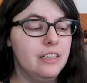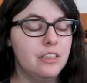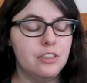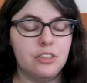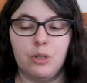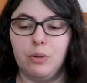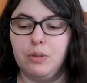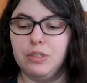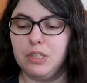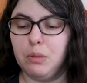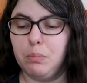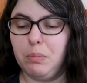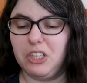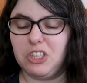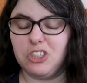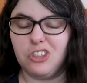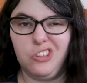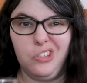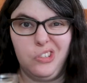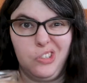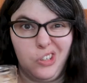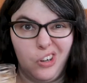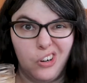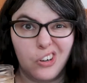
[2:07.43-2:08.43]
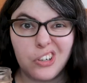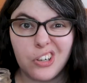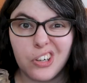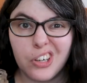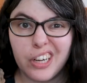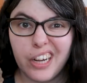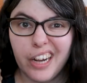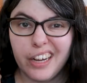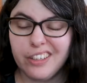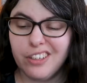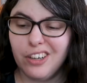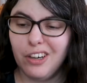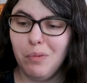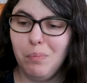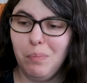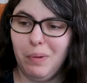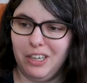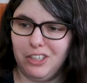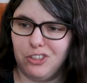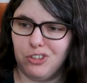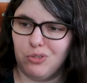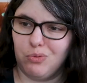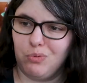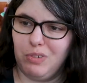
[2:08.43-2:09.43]
So it's a much darker color,
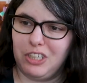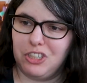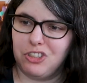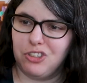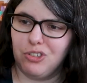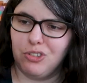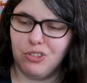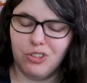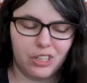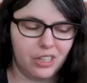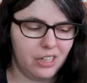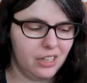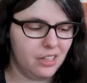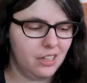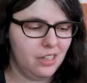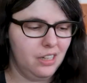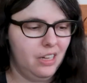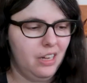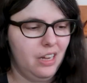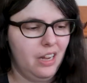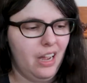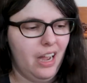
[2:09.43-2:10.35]
much richer looking.